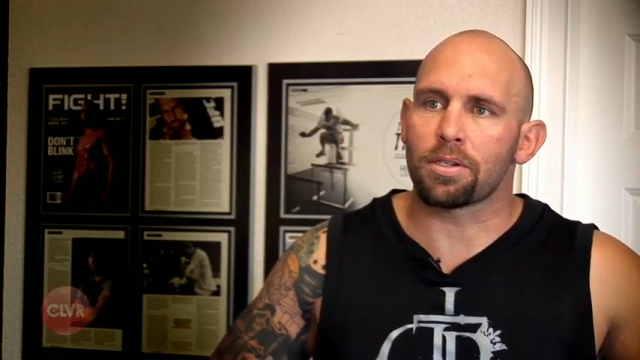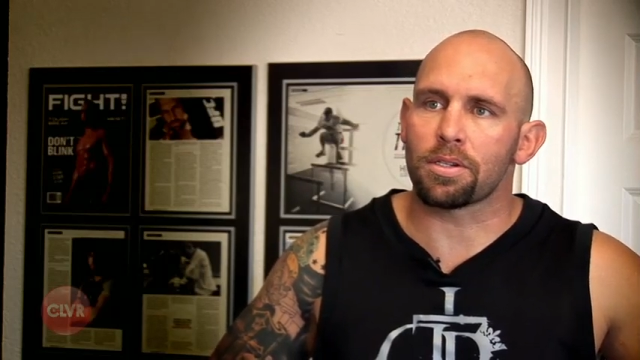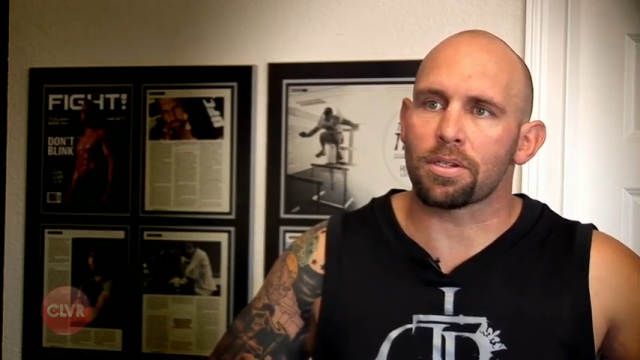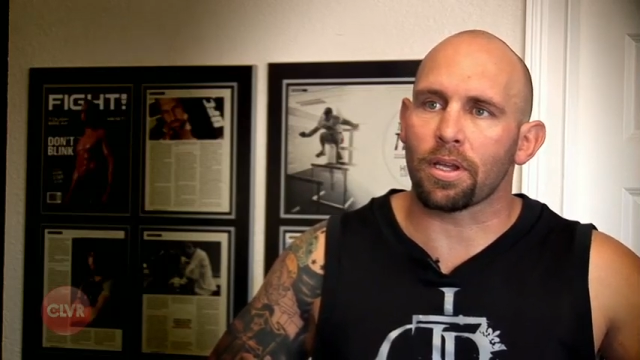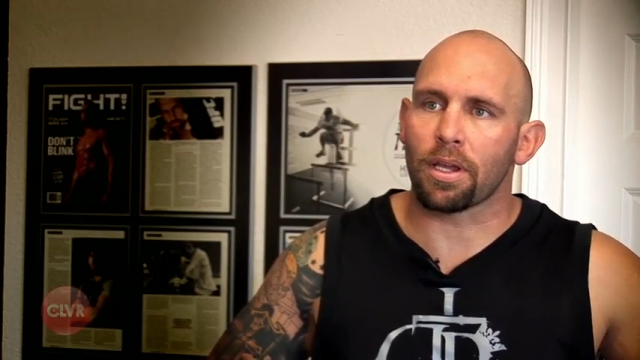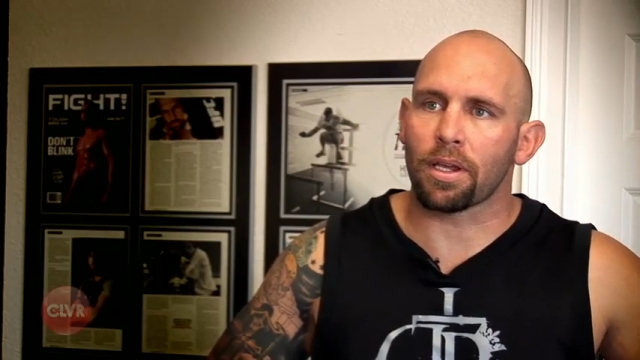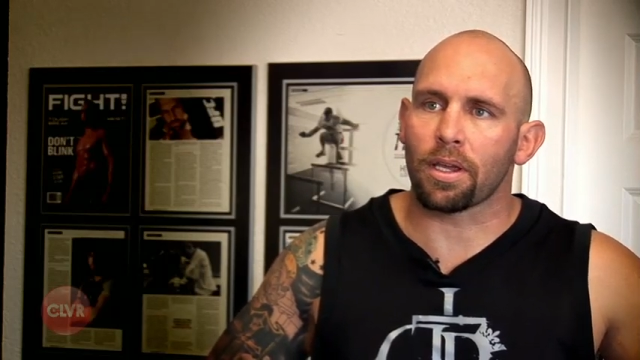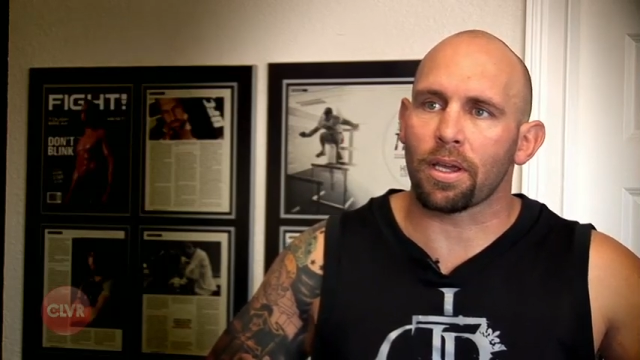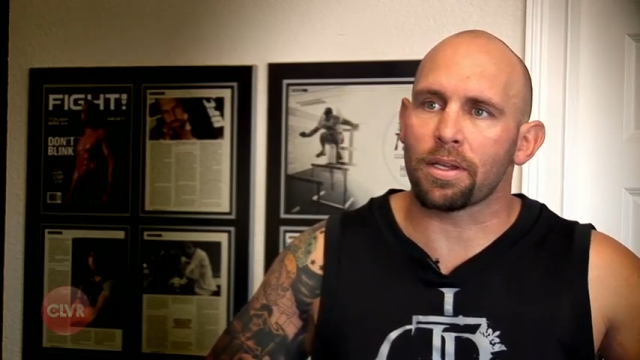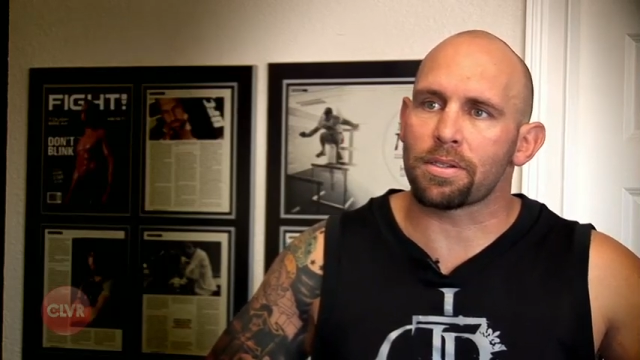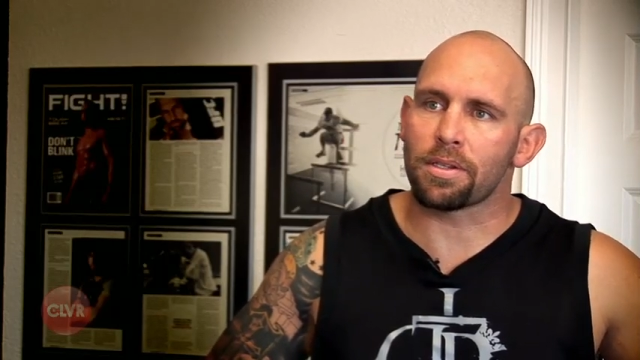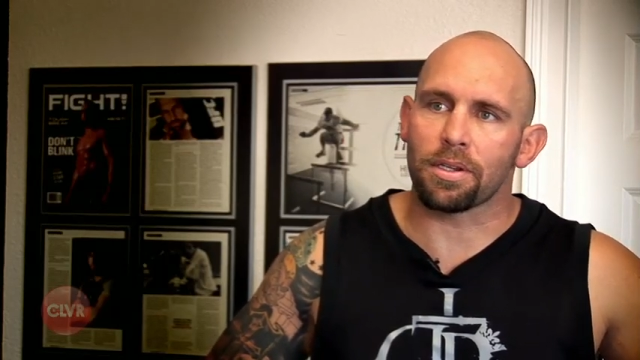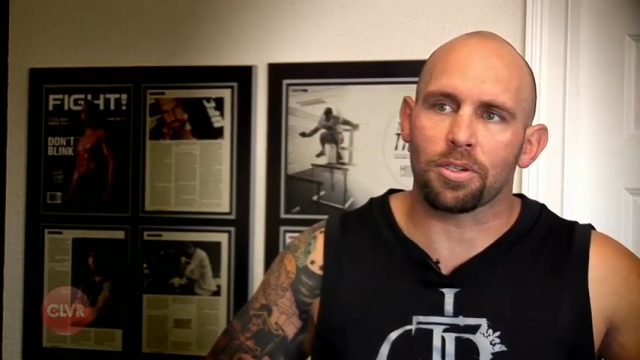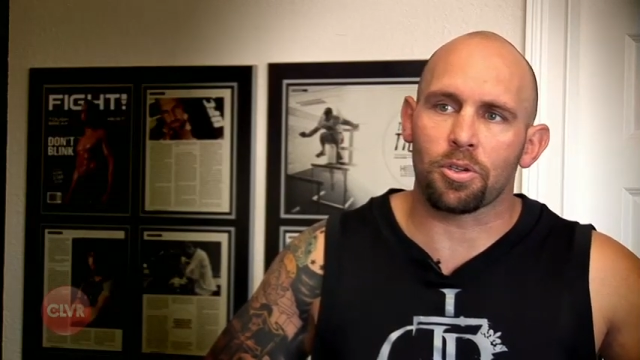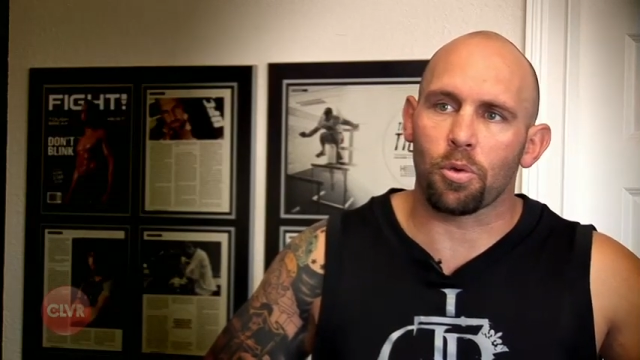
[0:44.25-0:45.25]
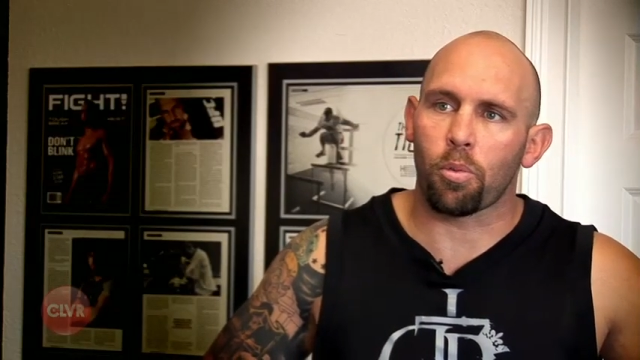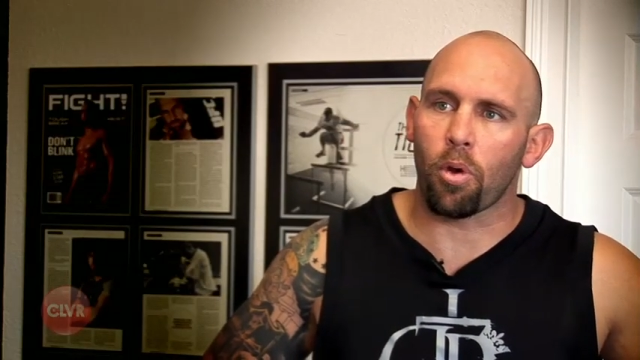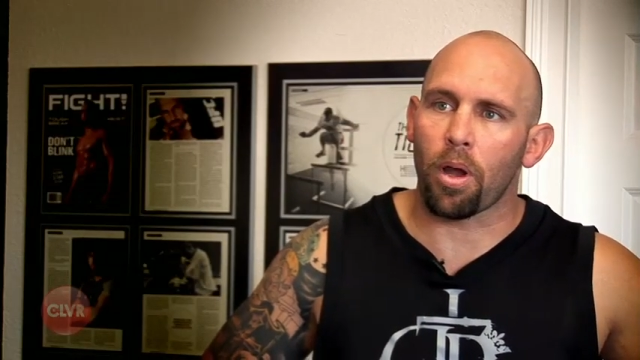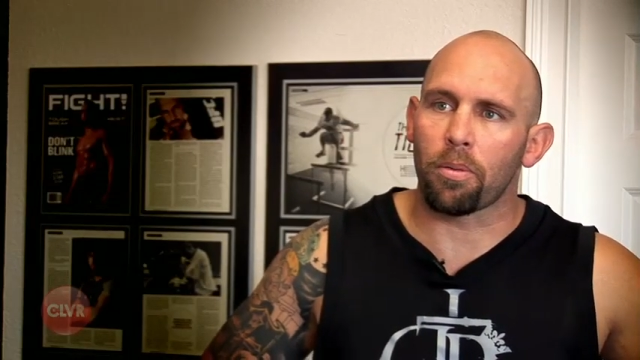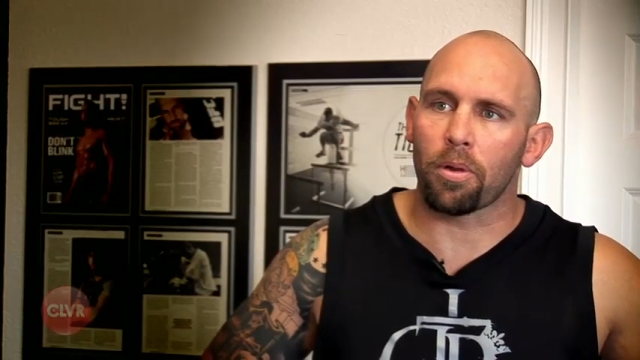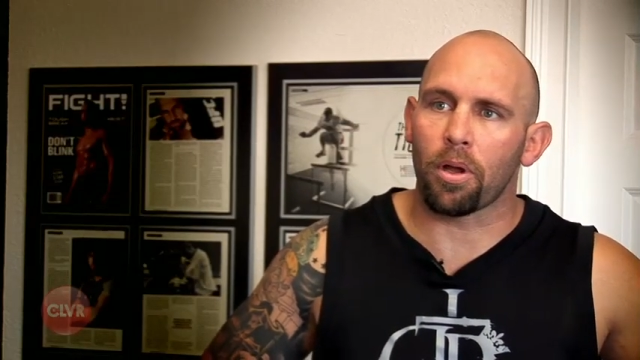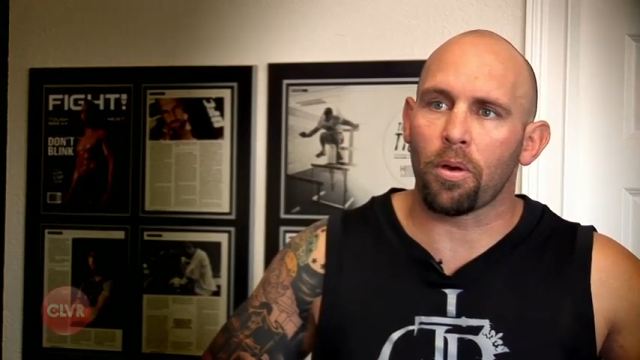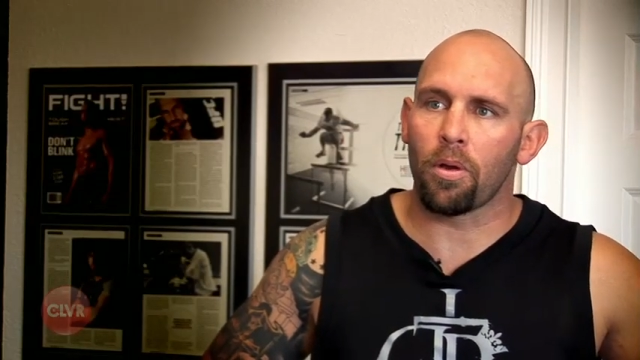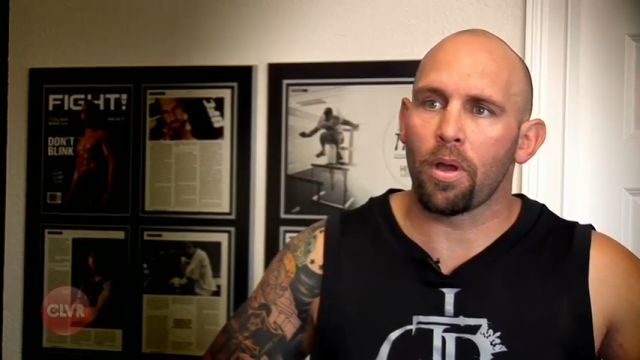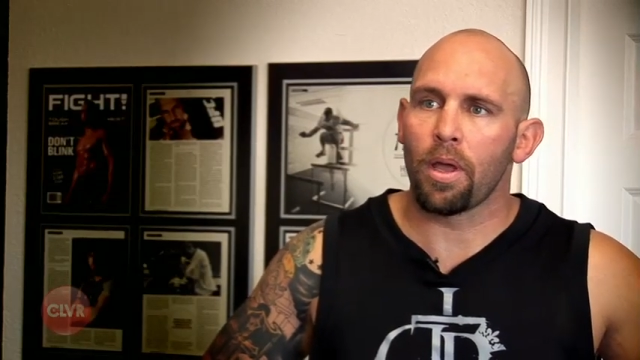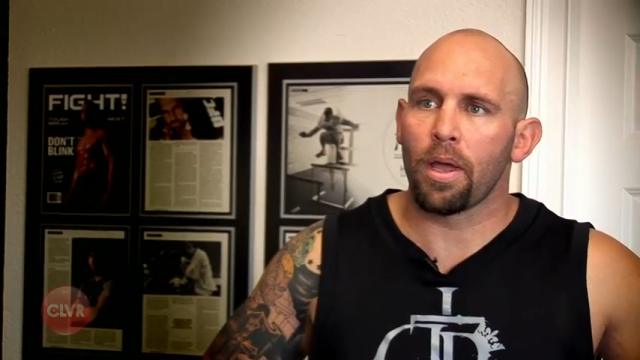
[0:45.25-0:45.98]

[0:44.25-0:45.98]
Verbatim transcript: just like uh, CSU Pueblo.